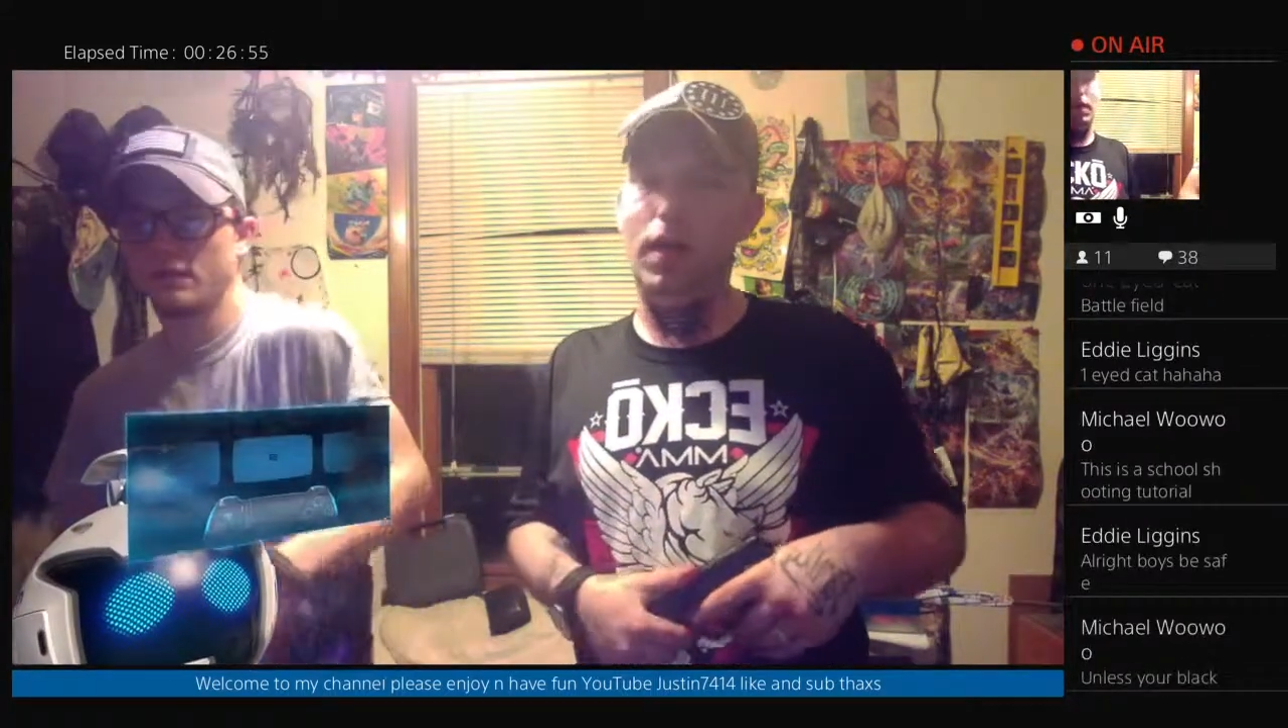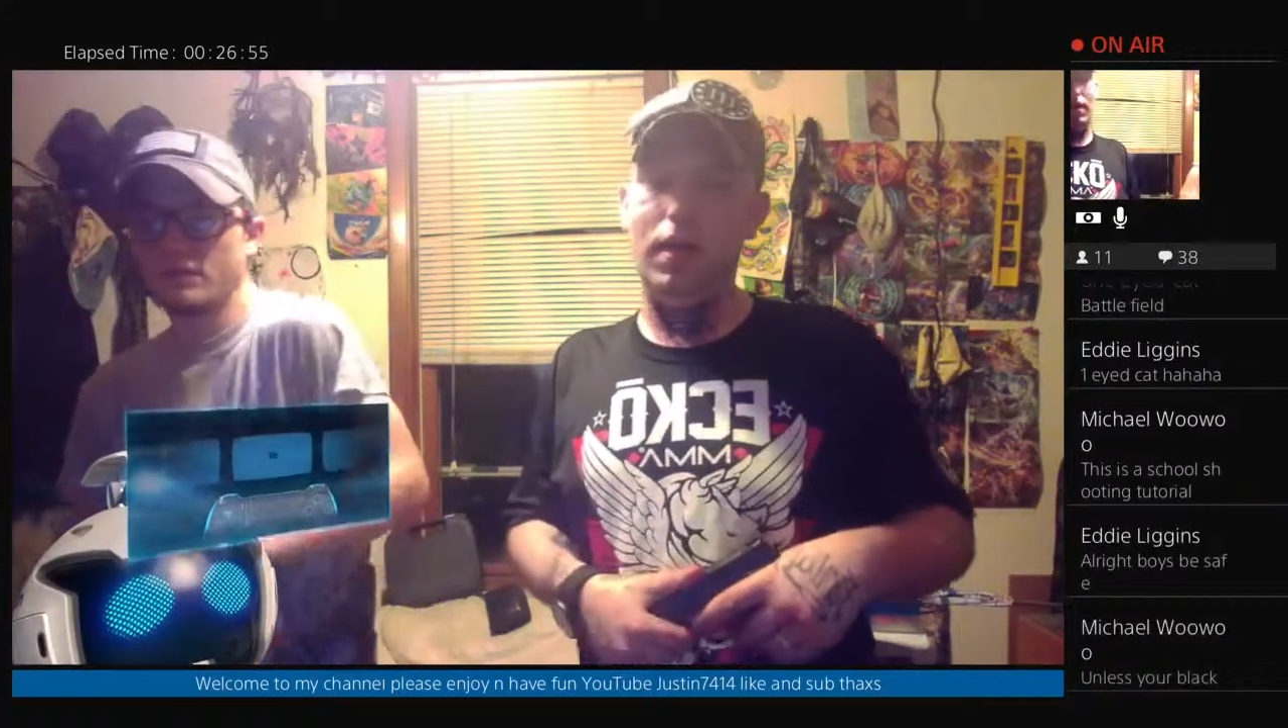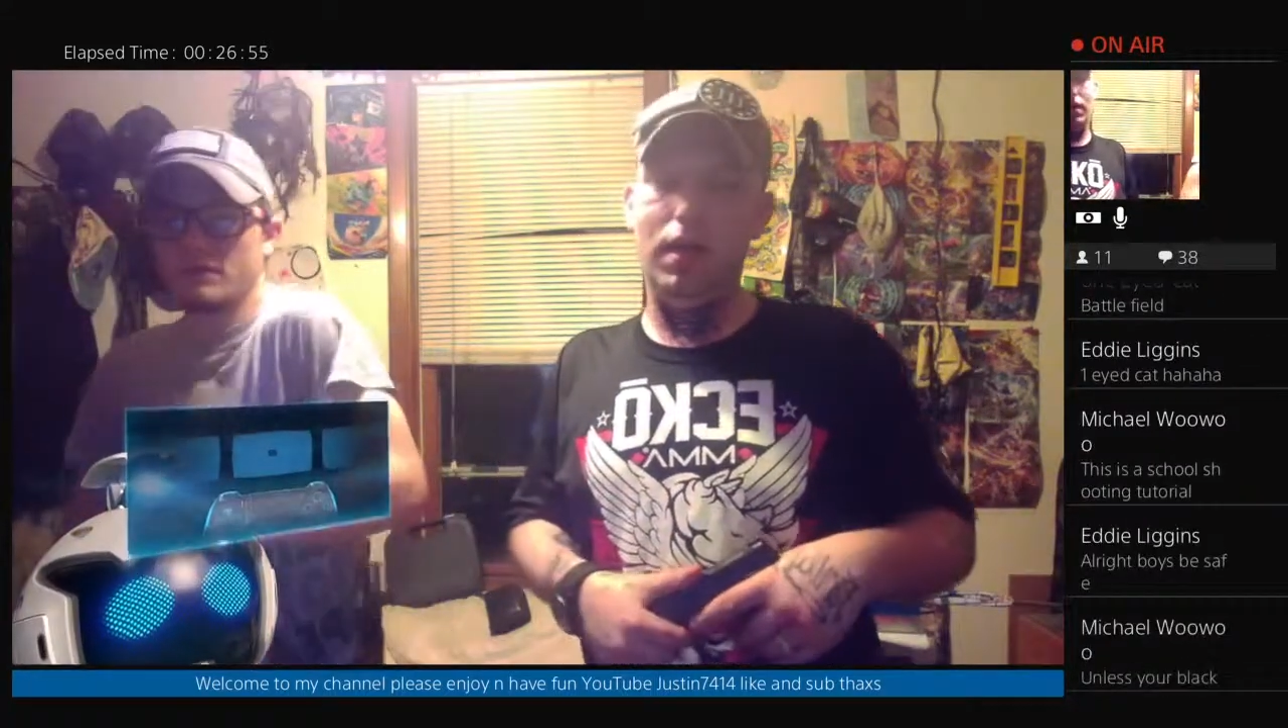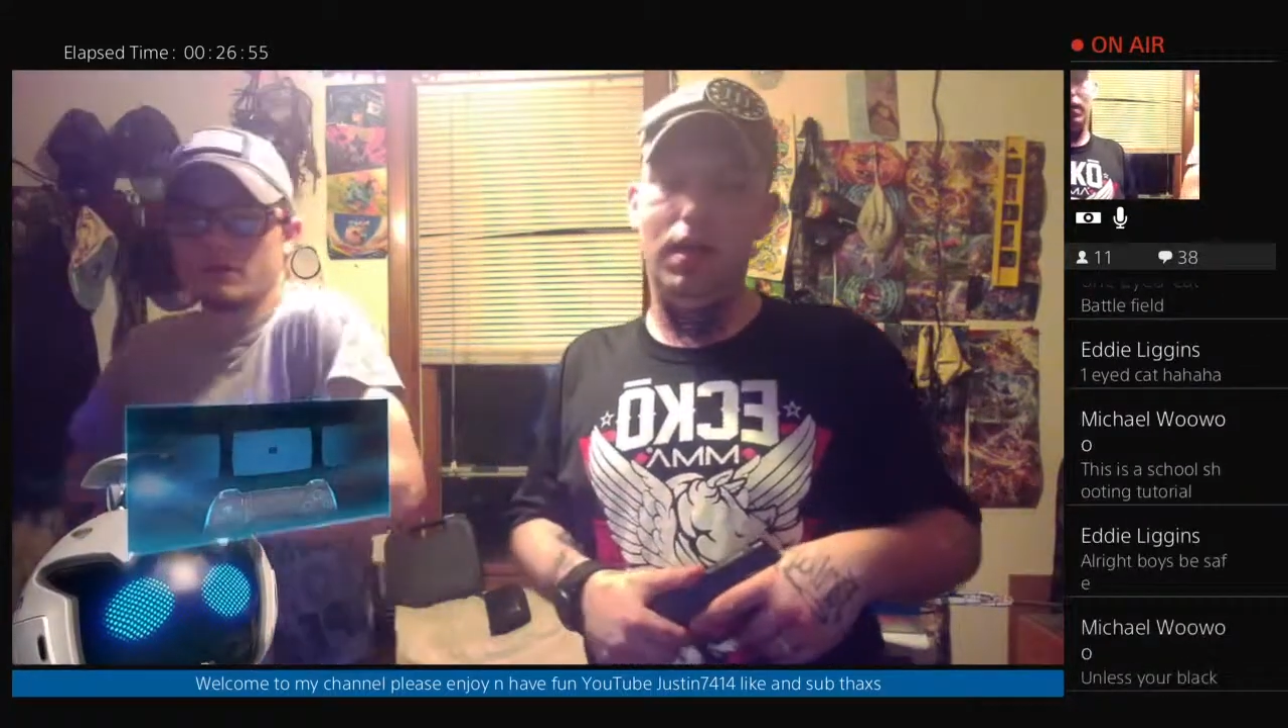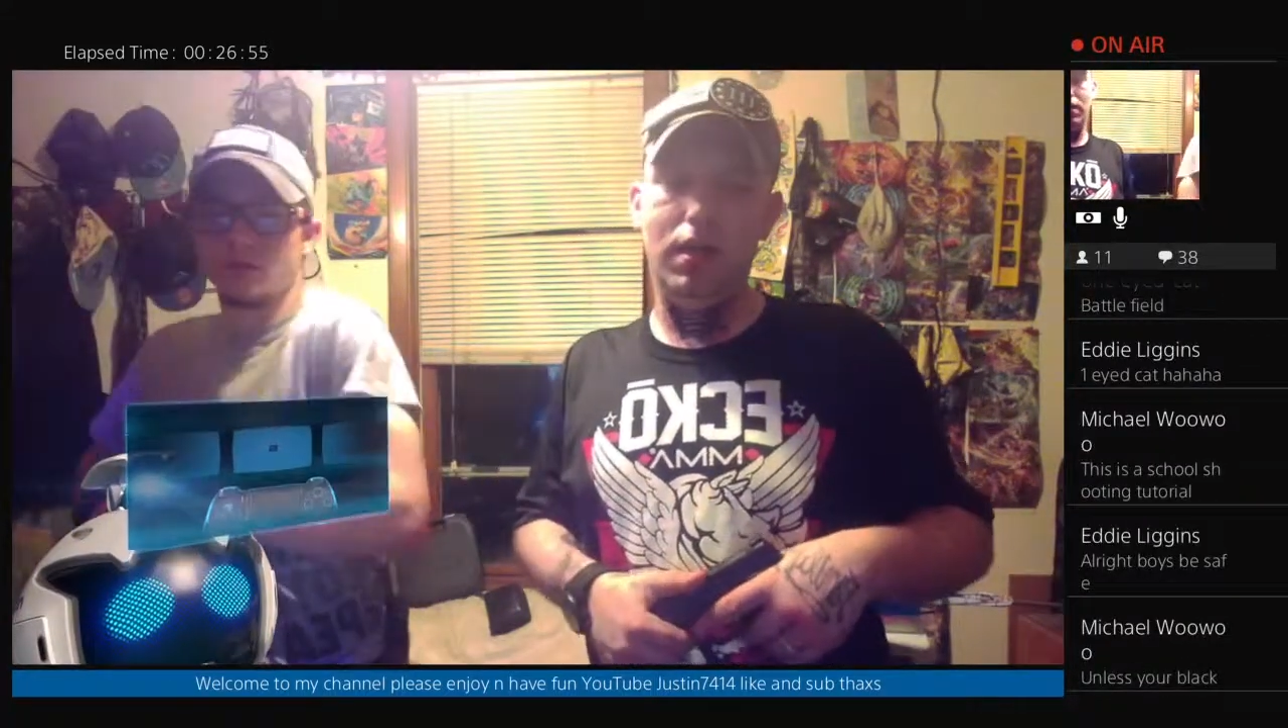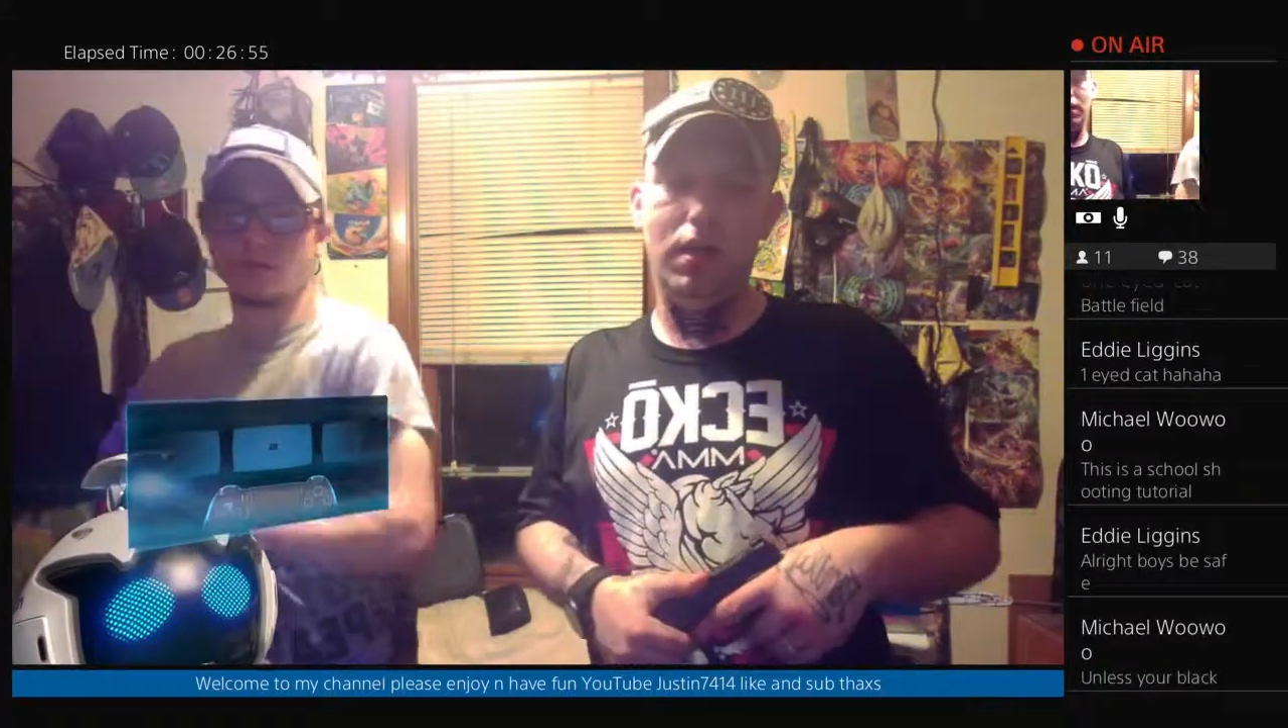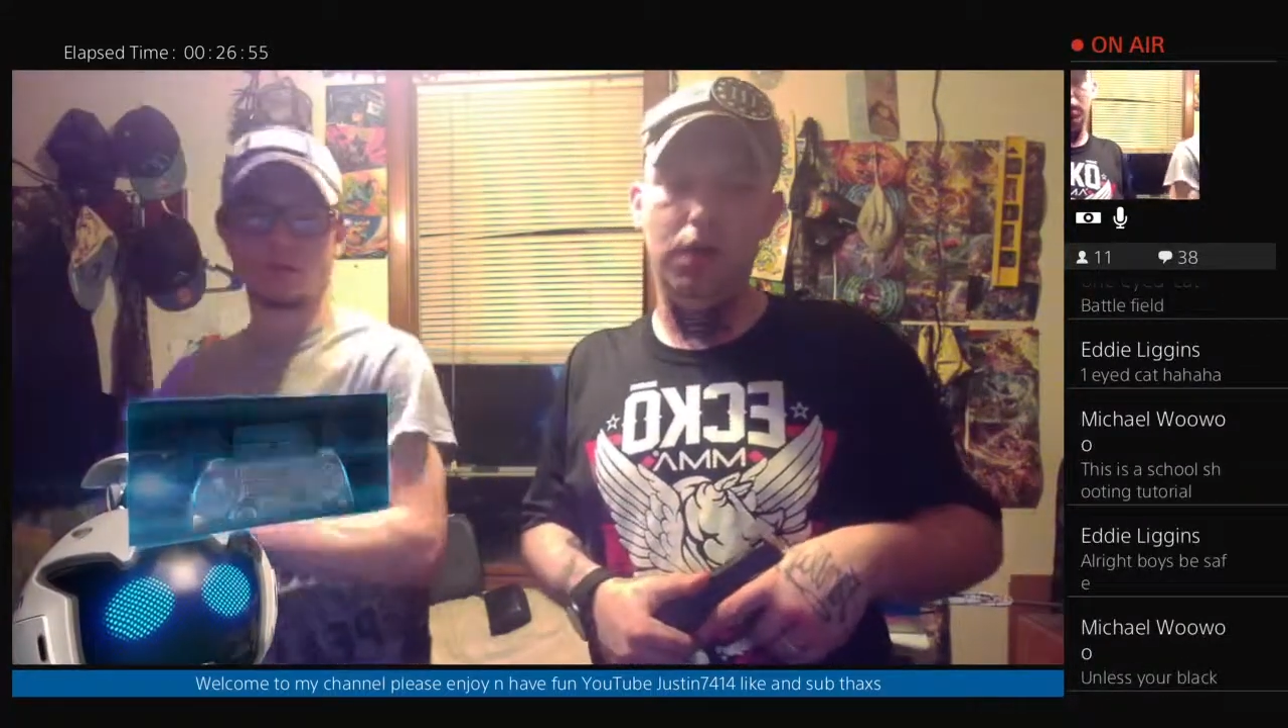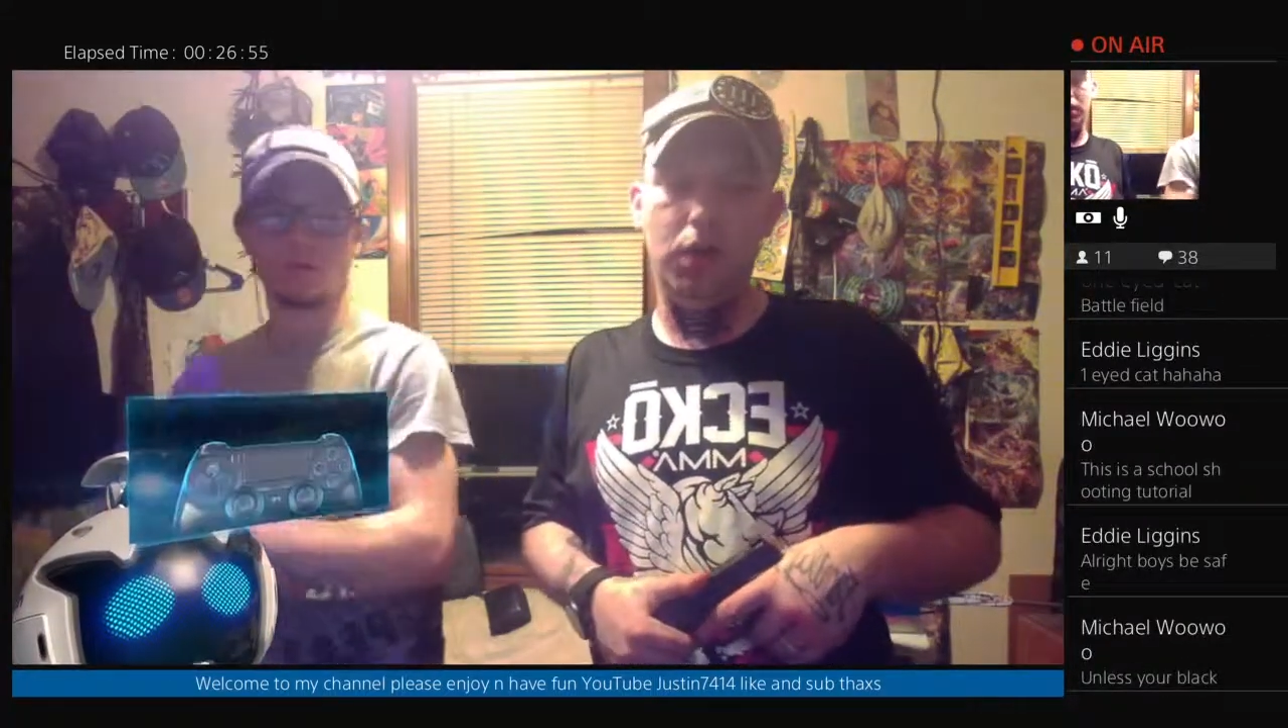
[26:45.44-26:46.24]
want to